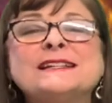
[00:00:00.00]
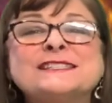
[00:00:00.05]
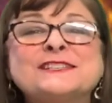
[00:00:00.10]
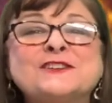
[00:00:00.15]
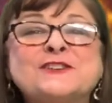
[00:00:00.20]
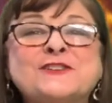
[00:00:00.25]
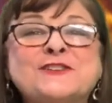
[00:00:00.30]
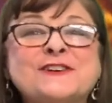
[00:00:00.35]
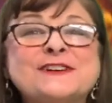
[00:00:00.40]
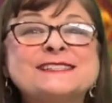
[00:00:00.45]
and
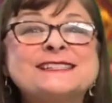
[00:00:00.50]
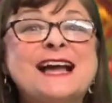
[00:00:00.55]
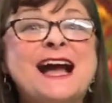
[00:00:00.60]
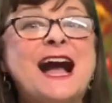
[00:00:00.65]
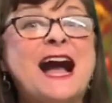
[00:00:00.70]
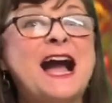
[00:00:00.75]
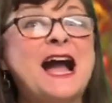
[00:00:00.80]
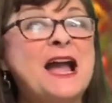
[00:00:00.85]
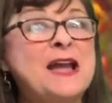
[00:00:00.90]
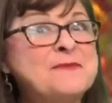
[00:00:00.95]
girls.
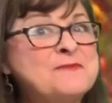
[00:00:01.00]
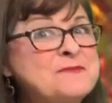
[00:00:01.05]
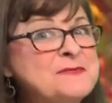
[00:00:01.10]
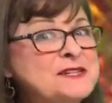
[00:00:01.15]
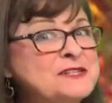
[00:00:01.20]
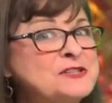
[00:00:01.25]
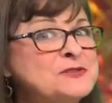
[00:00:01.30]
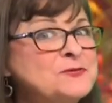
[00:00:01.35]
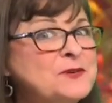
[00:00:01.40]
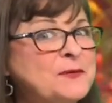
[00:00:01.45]
I'm
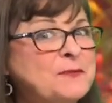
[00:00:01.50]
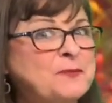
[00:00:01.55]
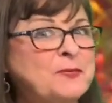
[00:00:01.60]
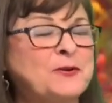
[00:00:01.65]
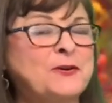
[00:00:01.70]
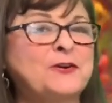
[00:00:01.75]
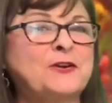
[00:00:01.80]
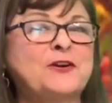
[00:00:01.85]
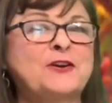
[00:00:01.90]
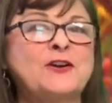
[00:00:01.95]
Miss
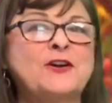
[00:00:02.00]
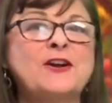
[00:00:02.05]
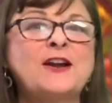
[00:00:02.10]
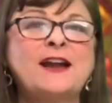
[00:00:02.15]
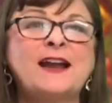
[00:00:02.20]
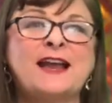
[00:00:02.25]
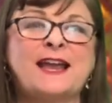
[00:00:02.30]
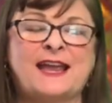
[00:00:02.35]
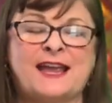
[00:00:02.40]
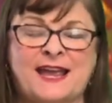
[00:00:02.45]

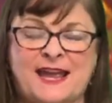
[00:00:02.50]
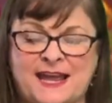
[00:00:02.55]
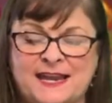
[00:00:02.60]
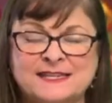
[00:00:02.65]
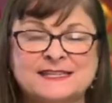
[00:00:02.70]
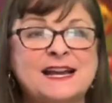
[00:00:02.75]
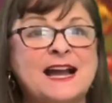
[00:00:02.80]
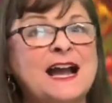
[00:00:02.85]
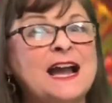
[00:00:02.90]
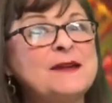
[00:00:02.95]
Ripberger,
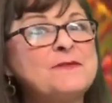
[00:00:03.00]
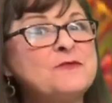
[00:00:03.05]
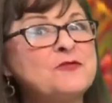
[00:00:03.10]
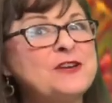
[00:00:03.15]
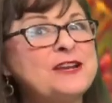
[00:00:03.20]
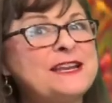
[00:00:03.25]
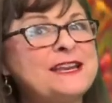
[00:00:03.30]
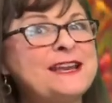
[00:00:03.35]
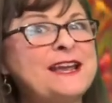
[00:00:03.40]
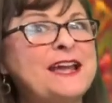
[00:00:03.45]
and I'm
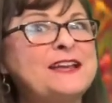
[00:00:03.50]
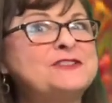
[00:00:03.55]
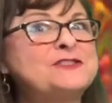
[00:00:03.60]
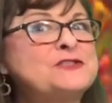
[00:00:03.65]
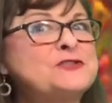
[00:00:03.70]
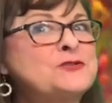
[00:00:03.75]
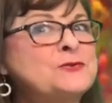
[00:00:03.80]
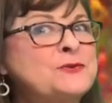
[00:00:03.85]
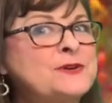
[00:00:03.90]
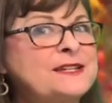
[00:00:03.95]
reading a
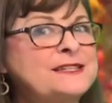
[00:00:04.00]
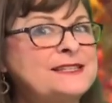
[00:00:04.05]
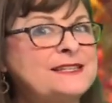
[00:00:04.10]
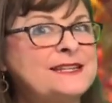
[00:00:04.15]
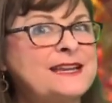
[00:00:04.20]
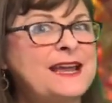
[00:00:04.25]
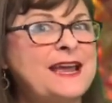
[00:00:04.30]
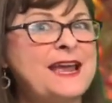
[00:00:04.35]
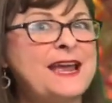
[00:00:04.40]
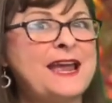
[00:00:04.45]
story
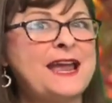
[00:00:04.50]
today